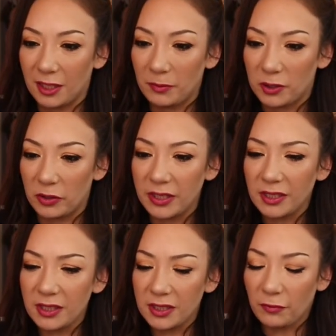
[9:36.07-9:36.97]
up. So
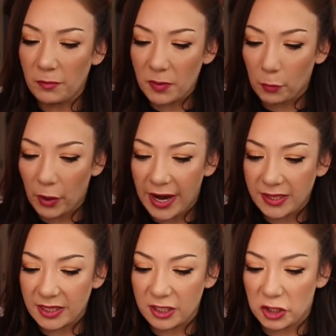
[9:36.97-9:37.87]
this is from the
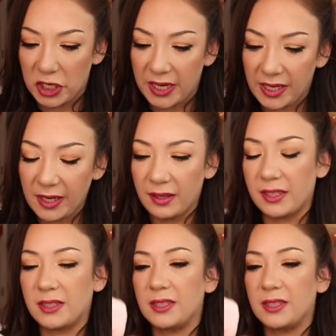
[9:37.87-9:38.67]
brand Jenni and this